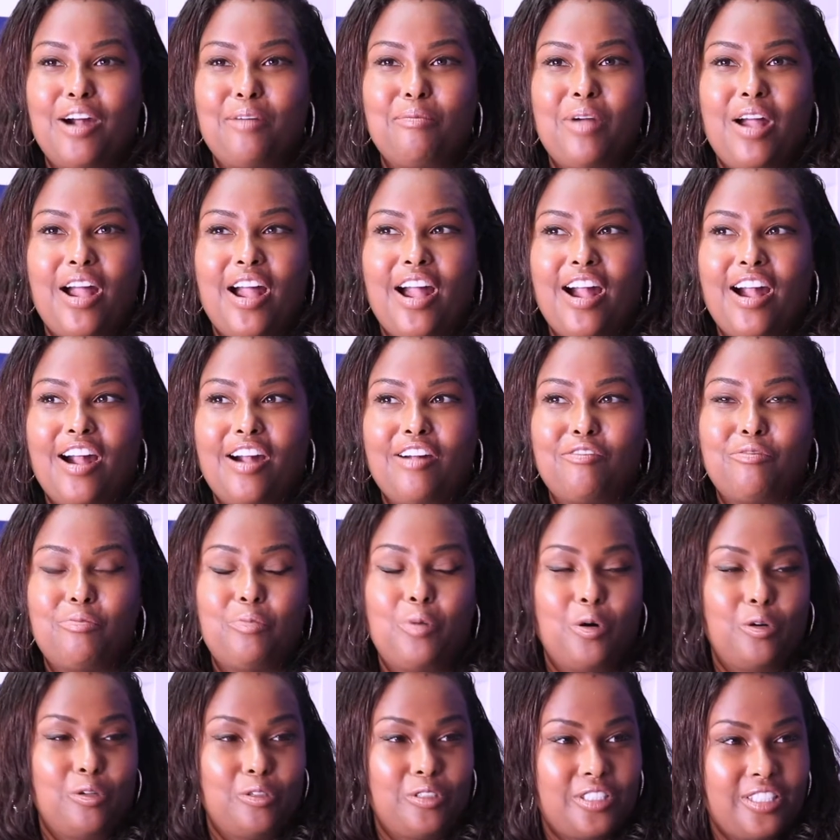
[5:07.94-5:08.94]
have
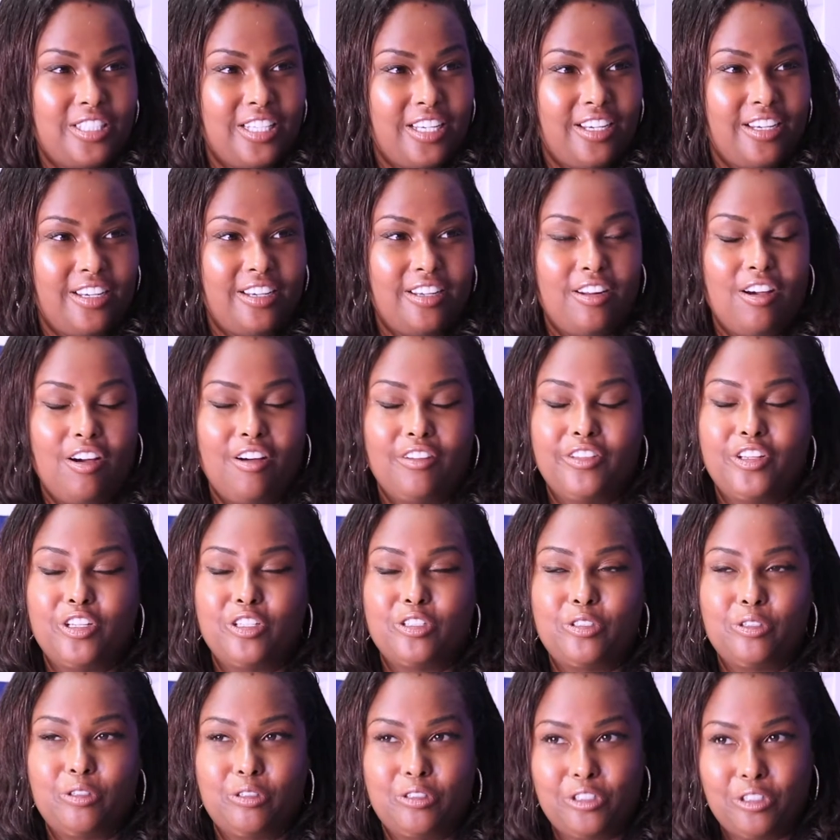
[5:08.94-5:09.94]
posted on
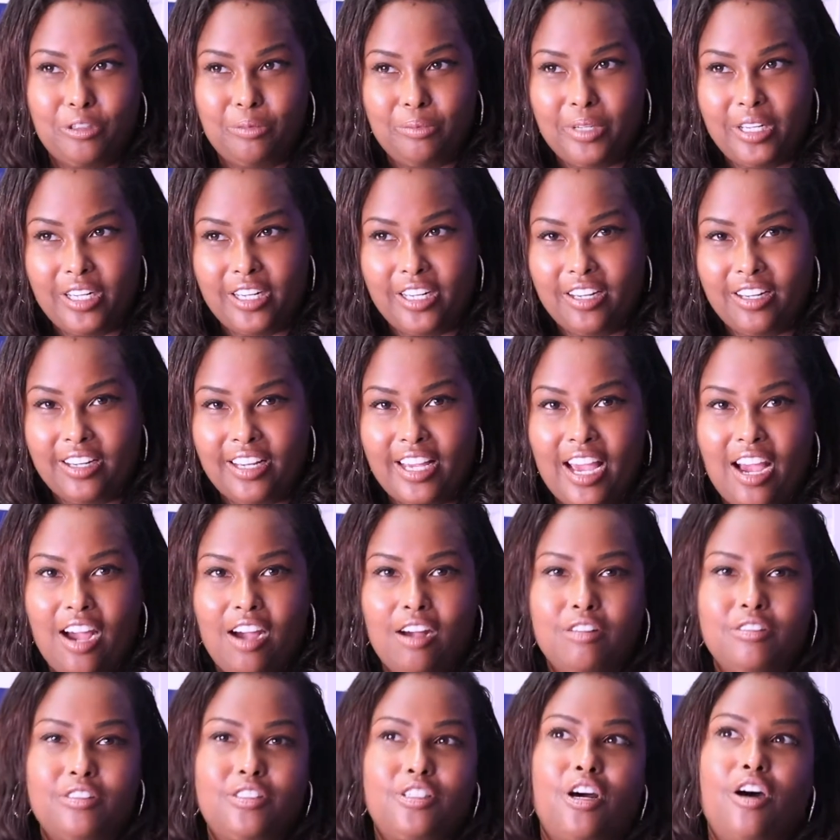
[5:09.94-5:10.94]
their social media
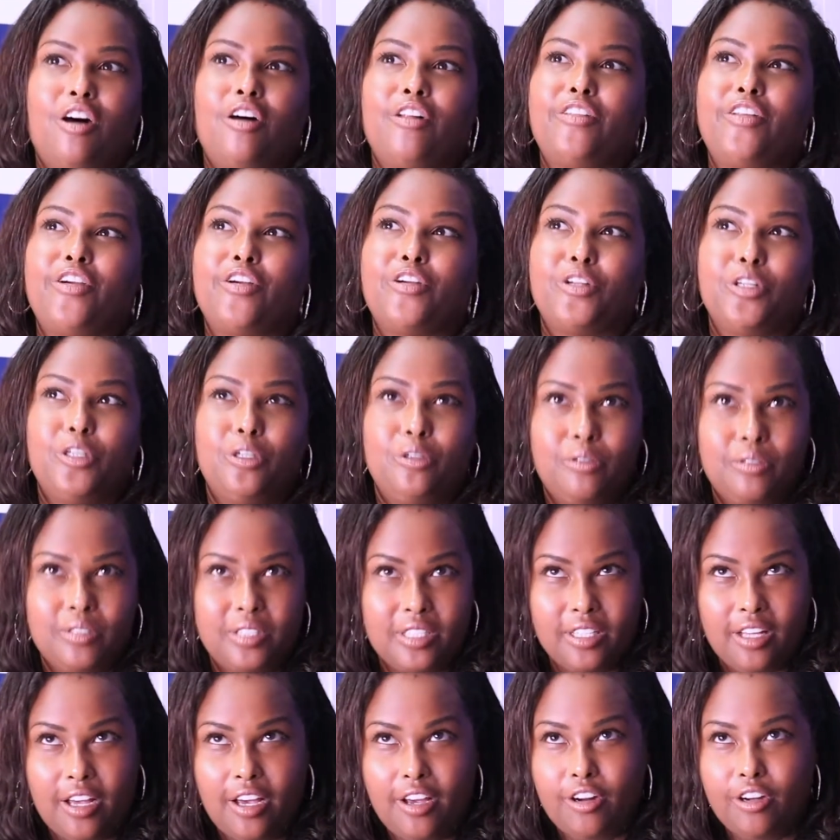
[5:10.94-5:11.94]
accounts, on their
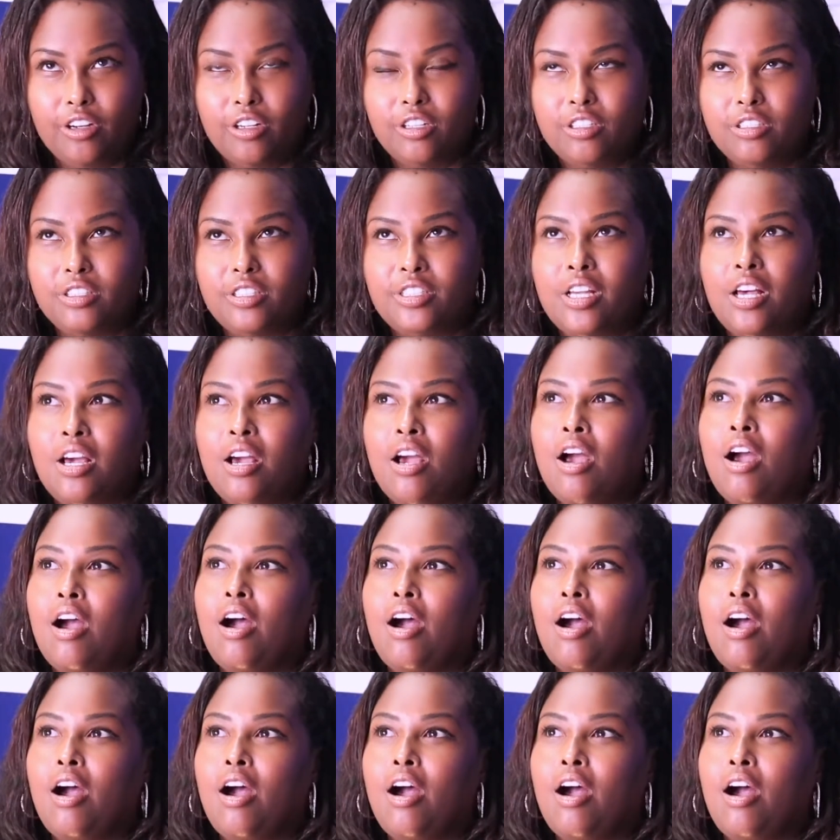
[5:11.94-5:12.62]
newsletters.